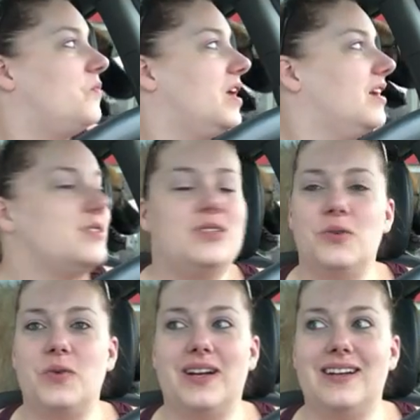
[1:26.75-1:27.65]
So
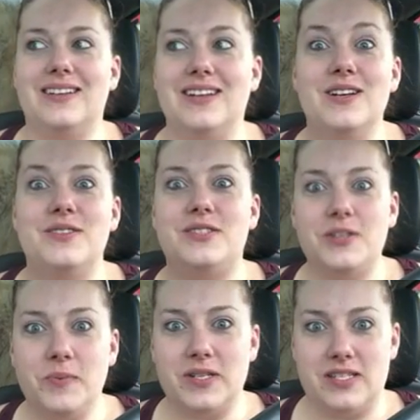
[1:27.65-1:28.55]
we're
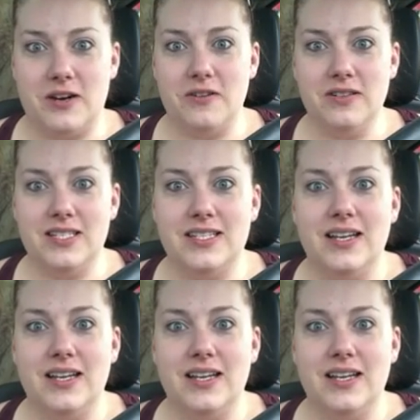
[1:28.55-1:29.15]
super stoked.